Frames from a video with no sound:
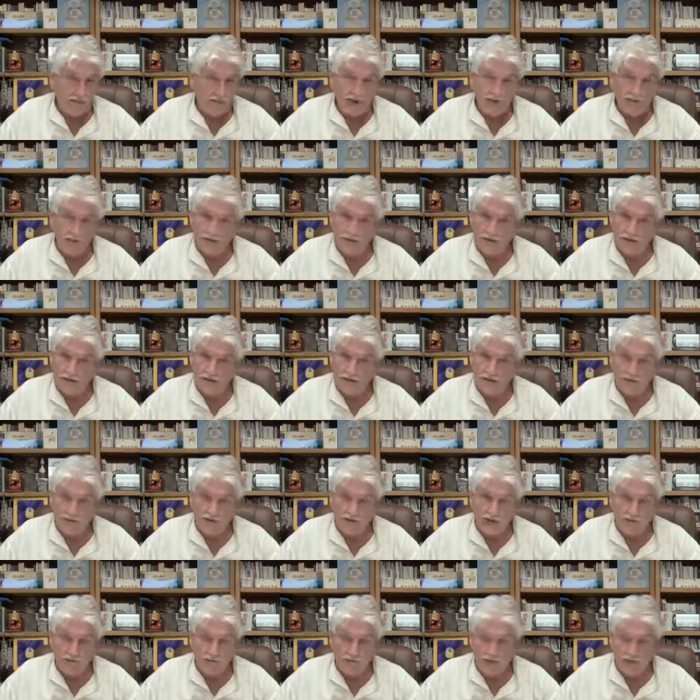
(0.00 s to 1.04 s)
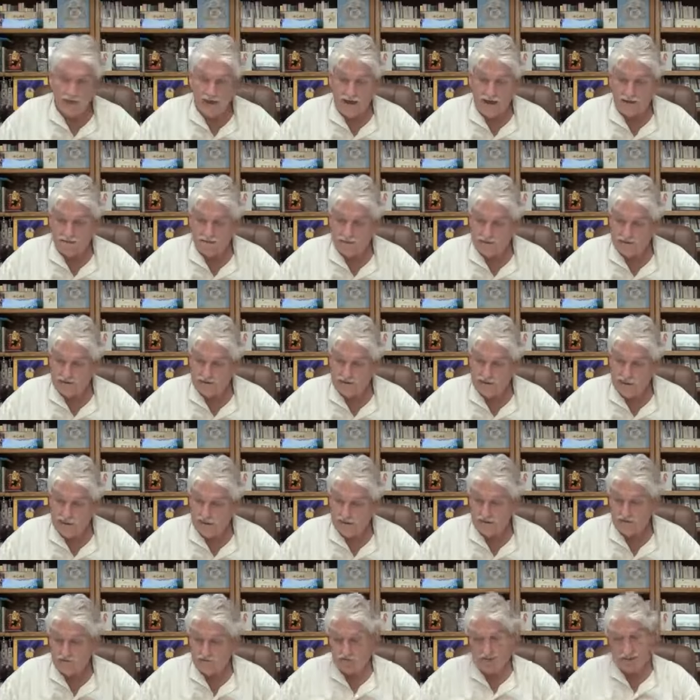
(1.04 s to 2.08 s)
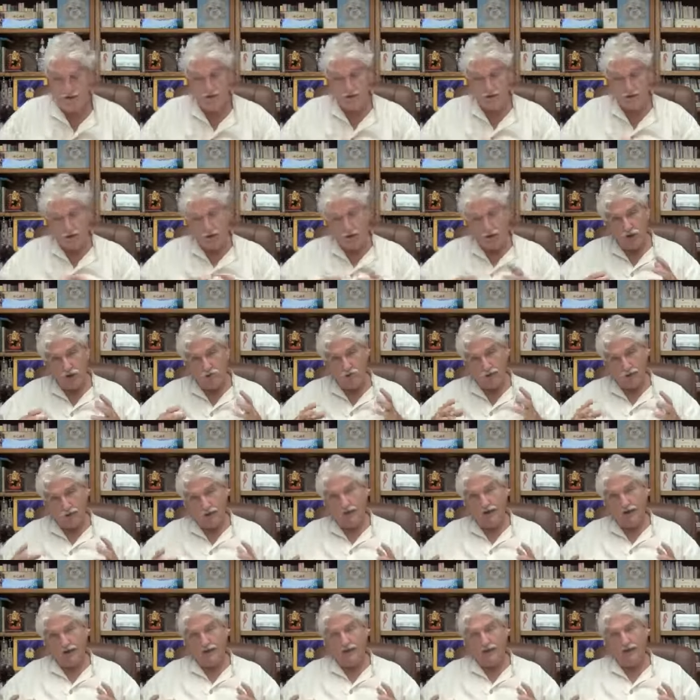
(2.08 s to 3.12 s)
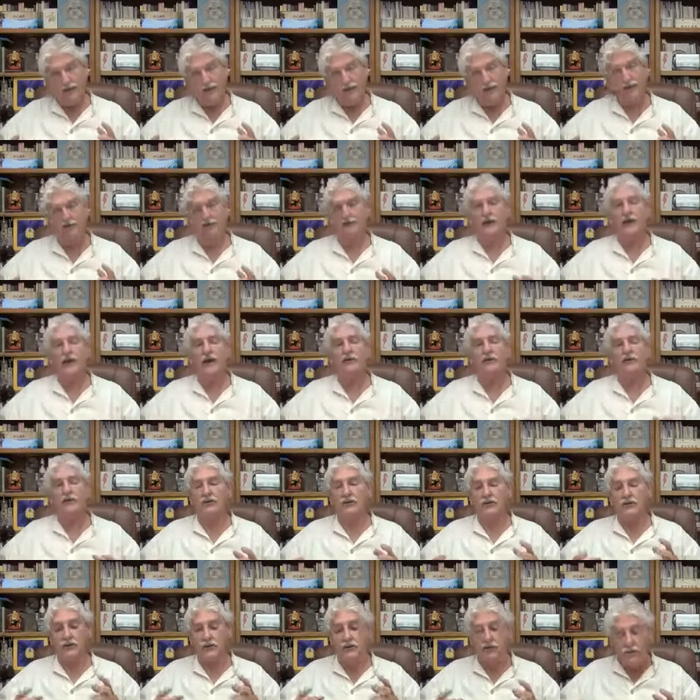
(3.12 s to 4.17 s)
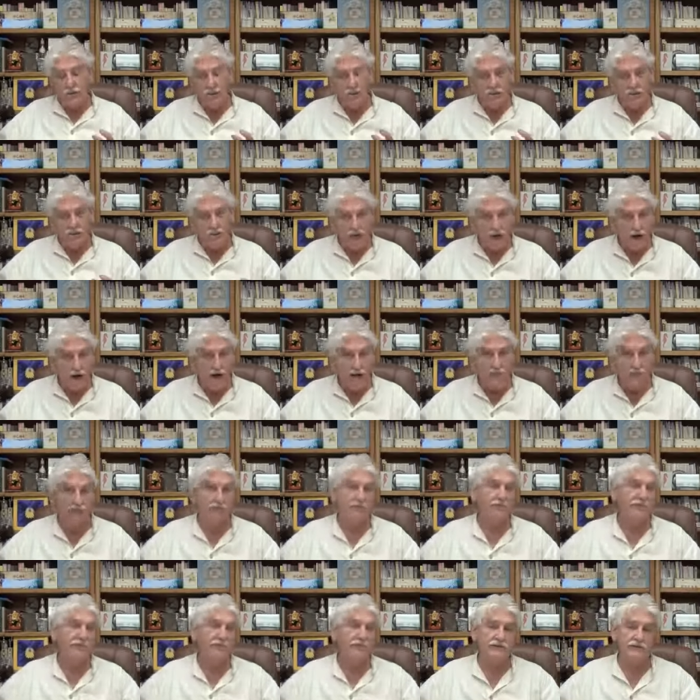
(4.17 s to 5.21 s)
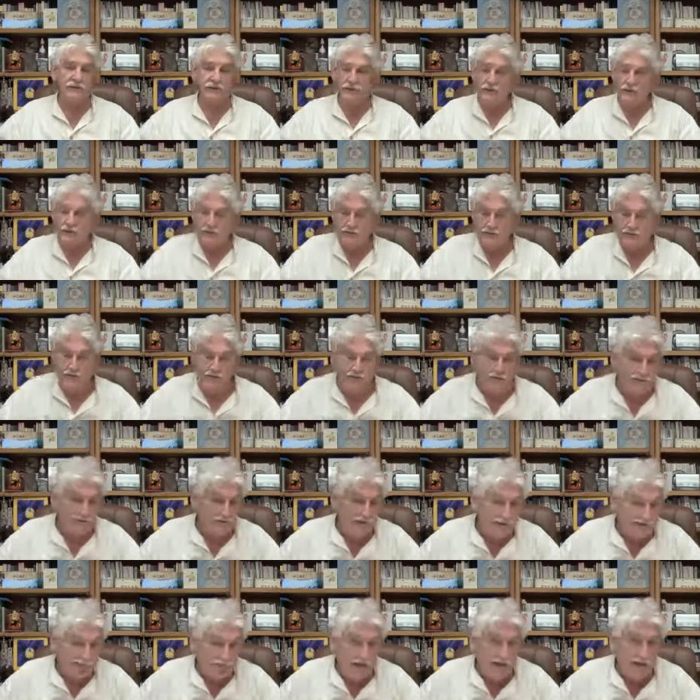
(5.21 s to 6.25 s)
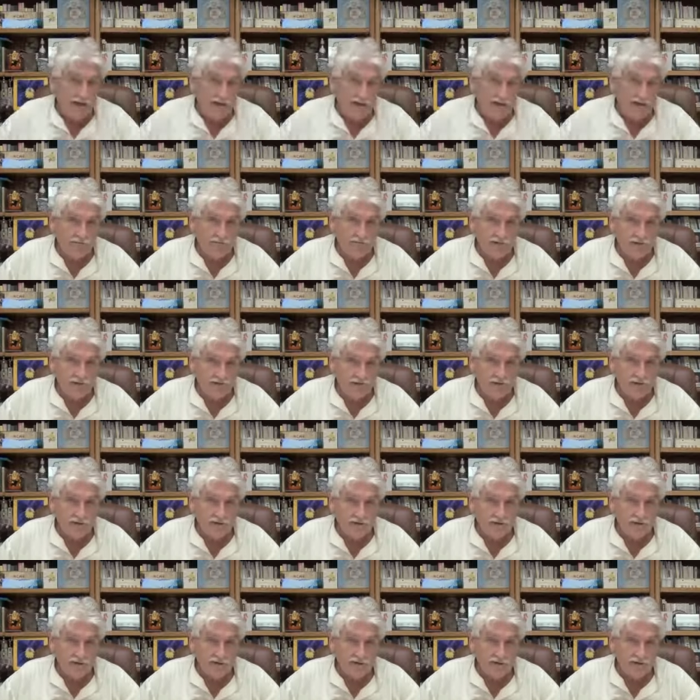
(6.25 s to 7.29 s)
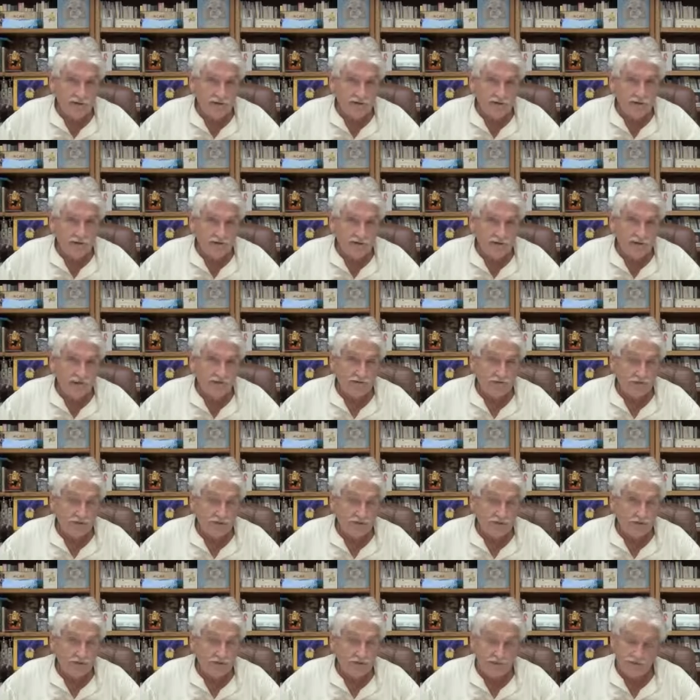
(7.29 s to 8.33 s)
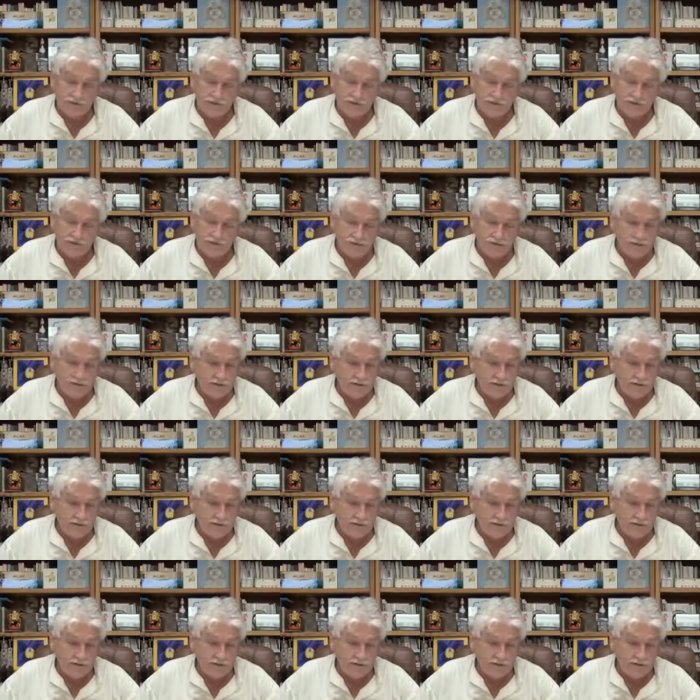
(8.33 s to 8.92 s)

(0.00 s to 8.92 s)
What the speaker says: probably not going to like what I have to say. If it's too big and you're having too many problems, then you might have to go under the knife and have it removed.